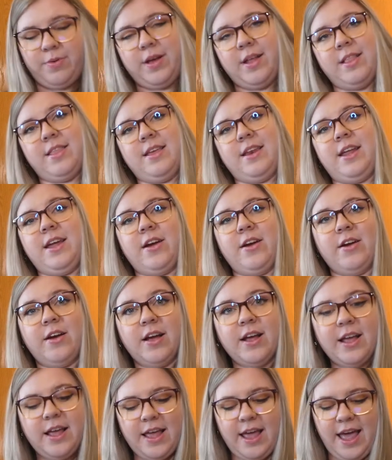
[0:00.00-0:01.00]
pins in
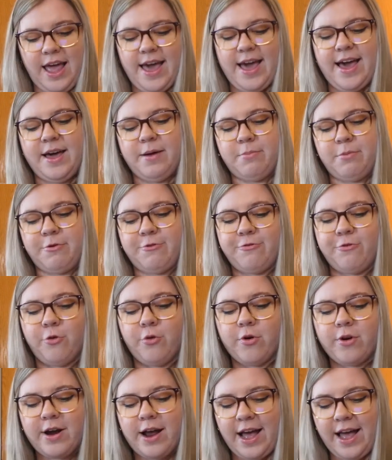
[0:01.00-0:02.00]
here. And
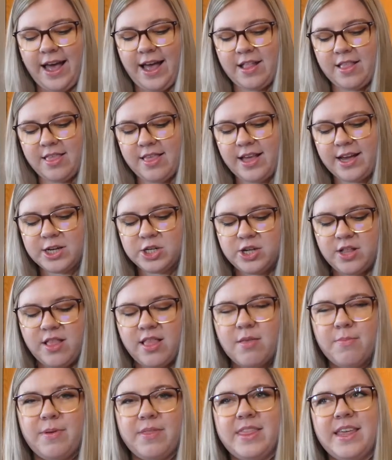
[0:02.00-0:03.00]
before I had
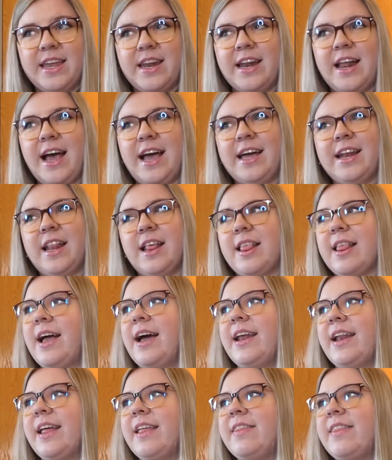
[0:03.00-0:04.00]
sections, but then I
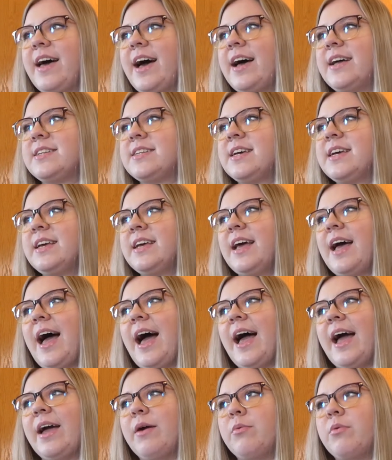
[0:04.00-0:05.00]
decided that
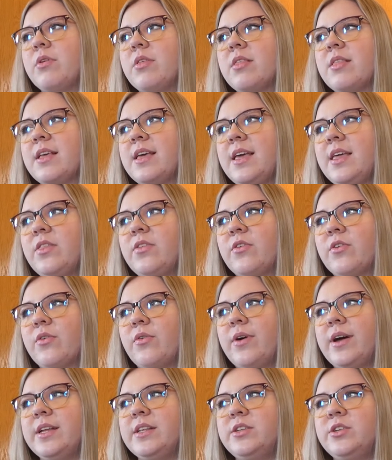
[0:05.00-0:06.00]
I was either
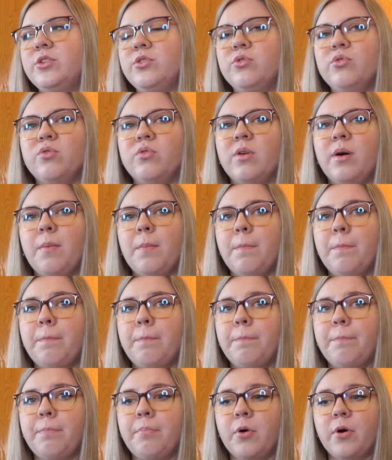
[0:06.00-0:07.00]
going to
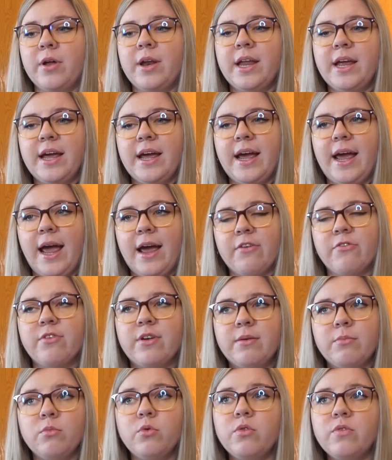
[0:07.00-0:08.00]
put
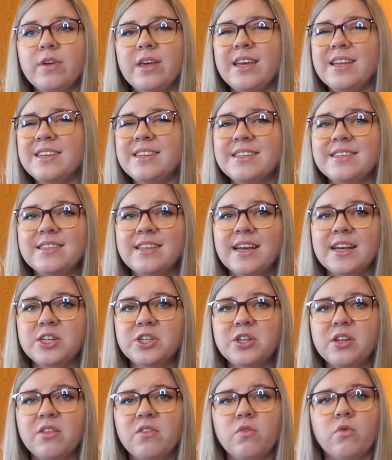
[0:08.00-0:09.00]
every movie into
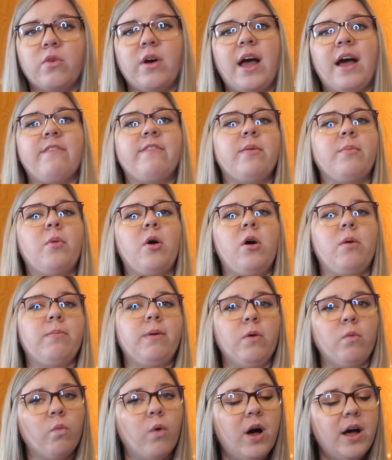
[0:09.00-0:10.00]
sections or have them all
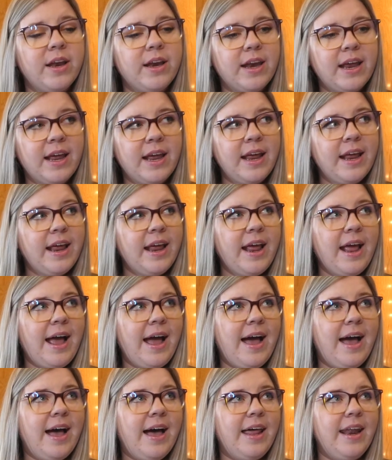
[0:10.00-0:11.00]
be one,
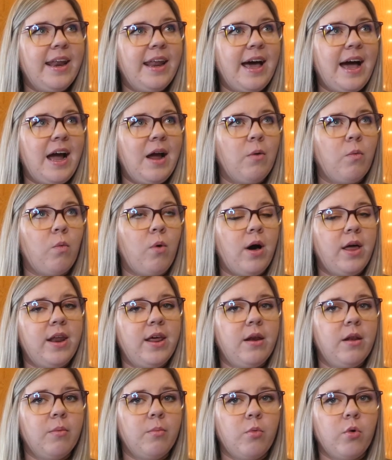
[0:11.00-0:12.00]
and I
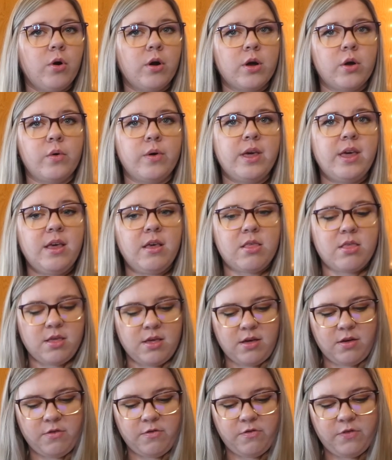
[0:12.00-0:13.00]
wanted a more
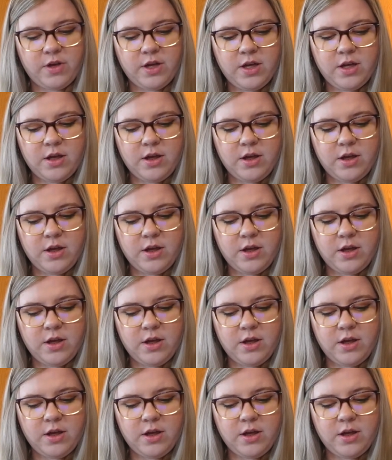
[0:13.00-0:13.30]
cohesive